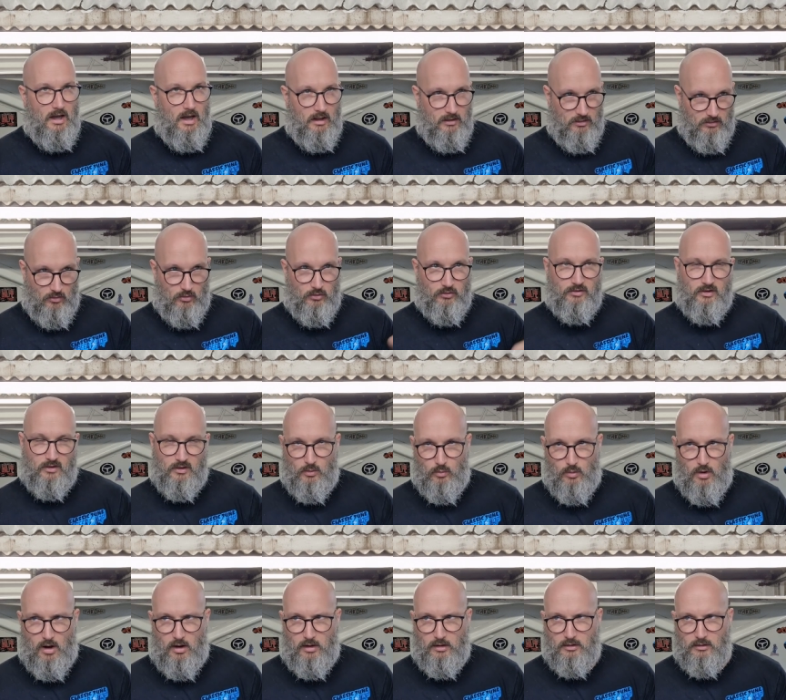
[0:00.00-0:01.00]
and also the
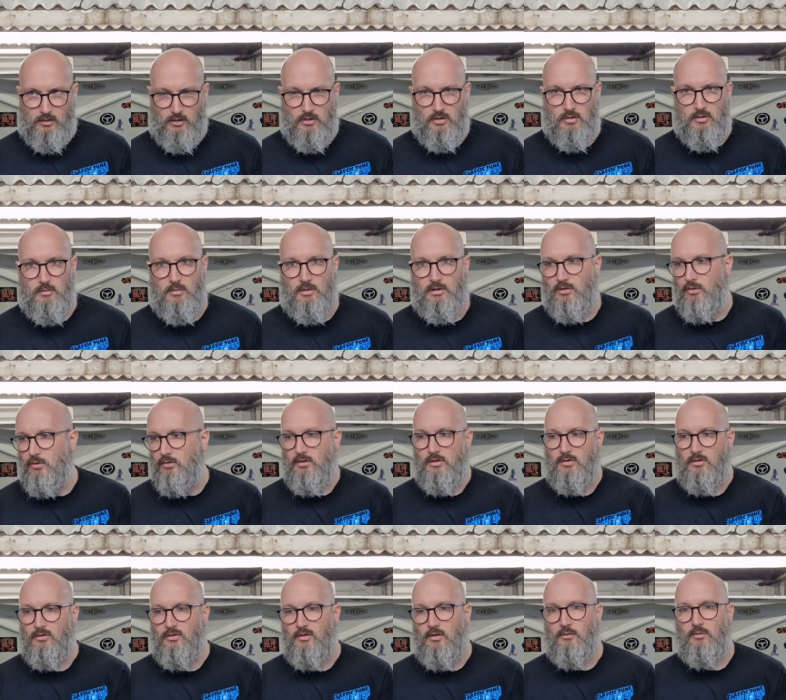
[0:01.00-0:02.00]
wiring loom and all the
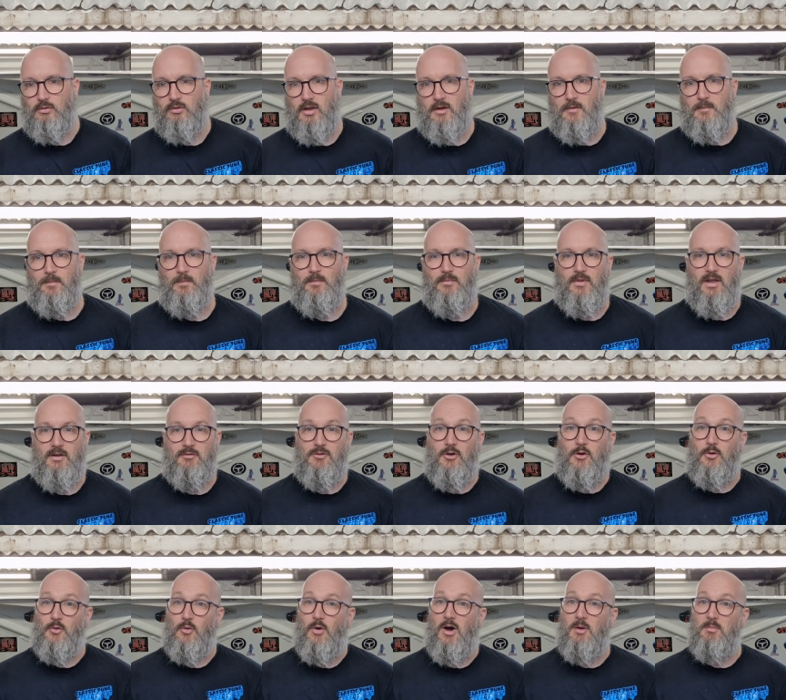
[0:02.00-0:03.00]
other stuff. So I've
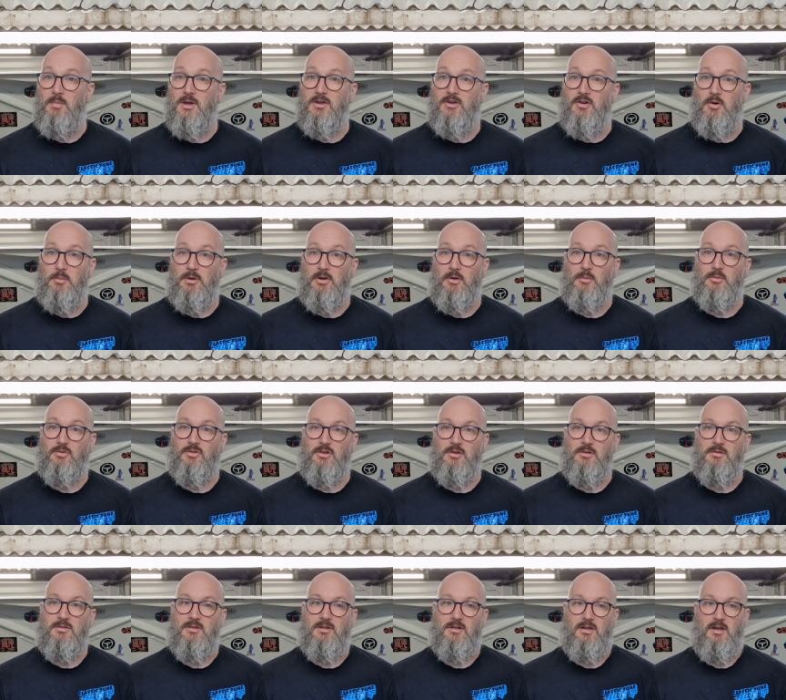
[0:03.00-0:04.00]
got quite a bit coming up
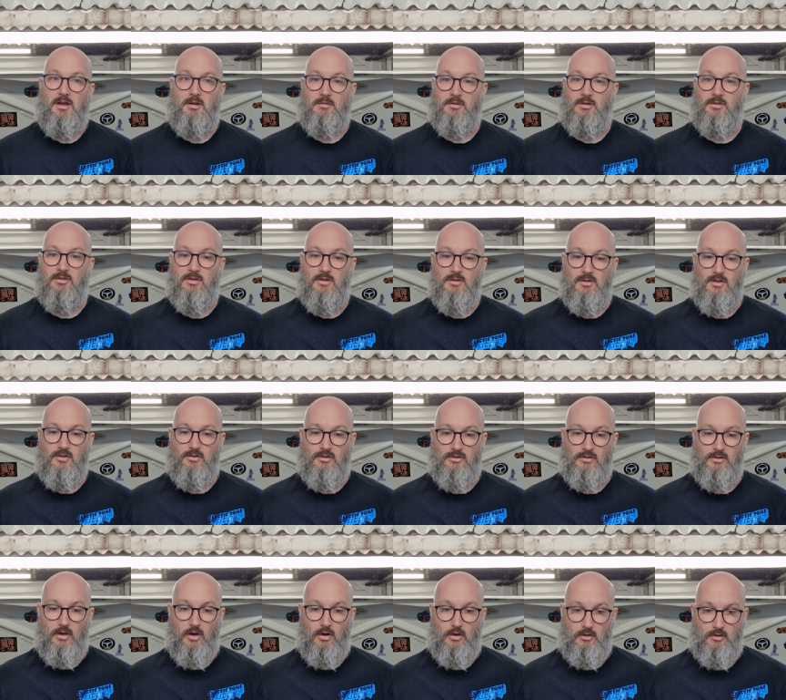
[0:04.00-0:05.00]
soon. I'm going to do this
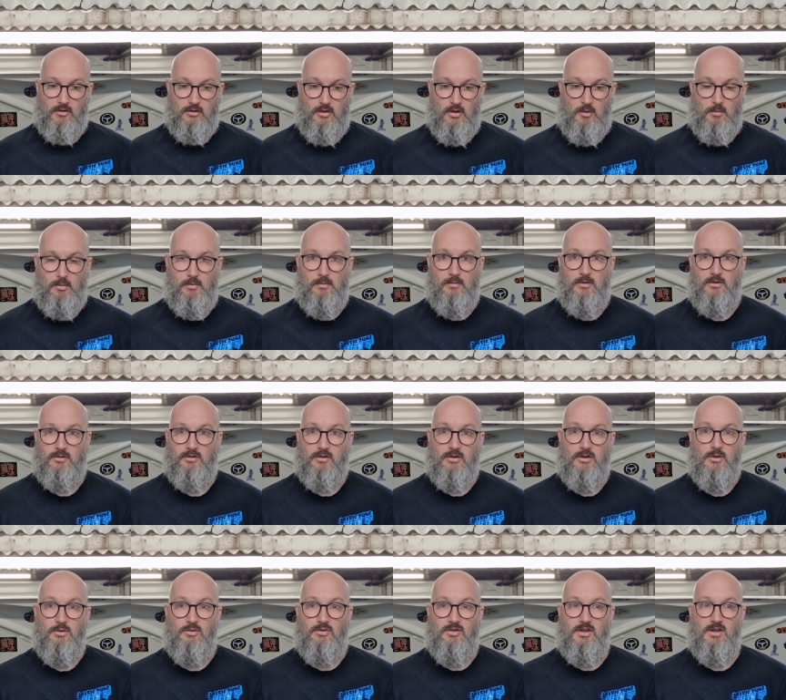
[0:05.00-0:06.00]
as a as a
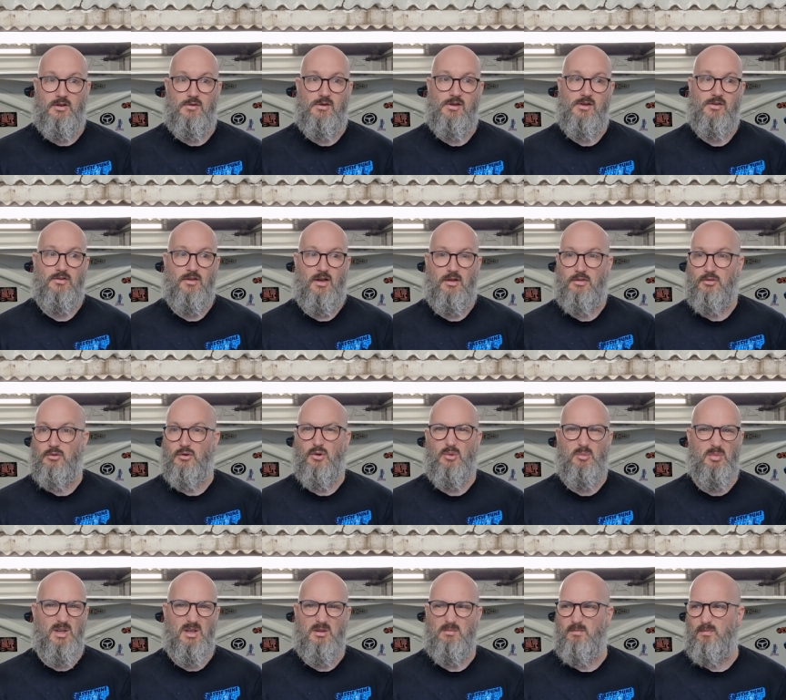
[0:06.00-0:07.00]
new series. I thought
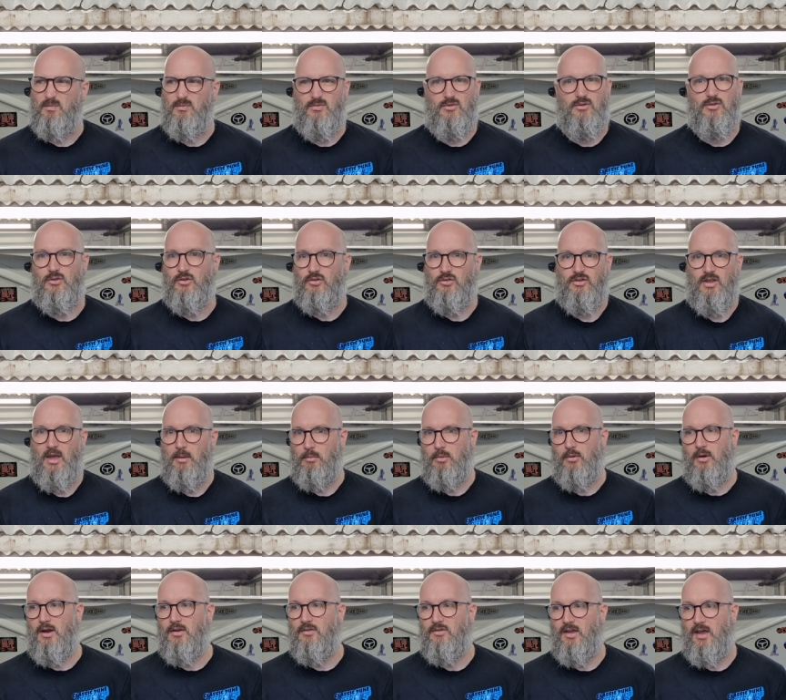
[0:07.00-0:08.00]
it'd be just
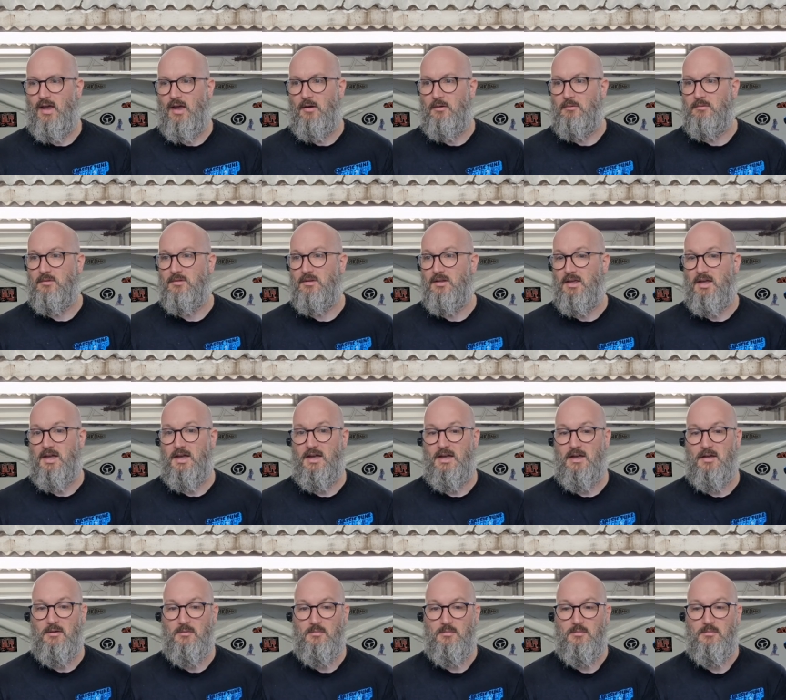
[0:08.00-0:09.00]
separate it out
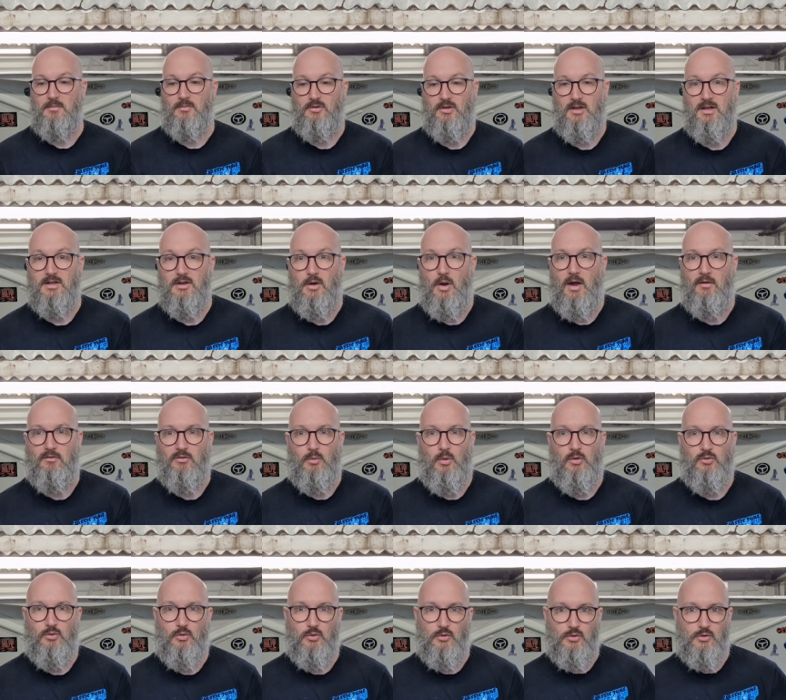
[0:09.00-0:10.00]
um, so you don't have to
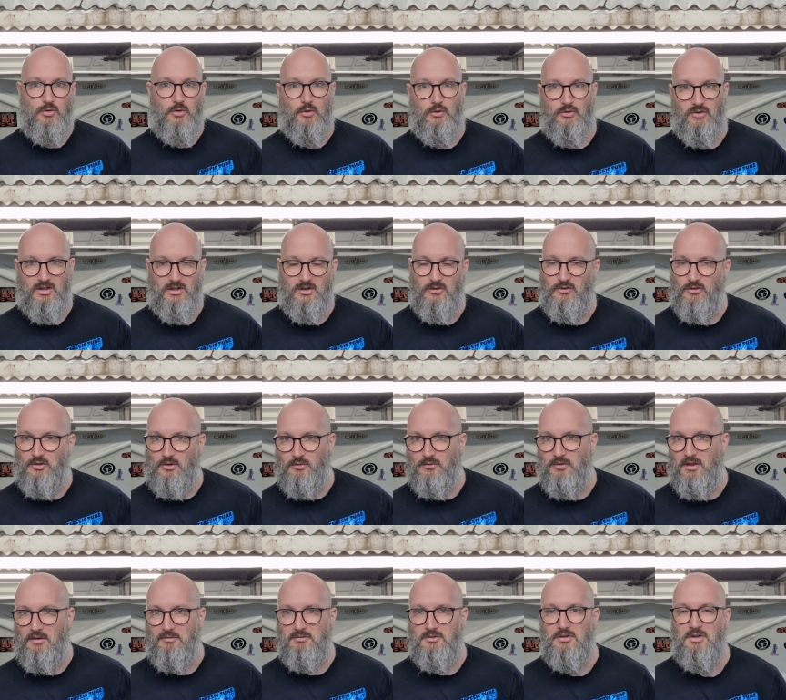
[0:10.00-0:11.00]
watch all the Cortina stuff
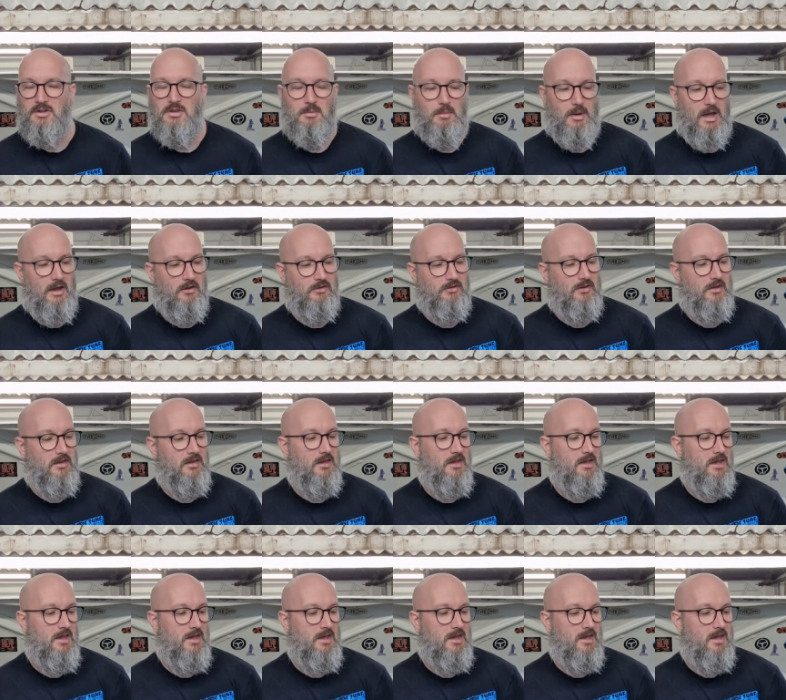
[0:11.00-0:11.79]
that I've done in the past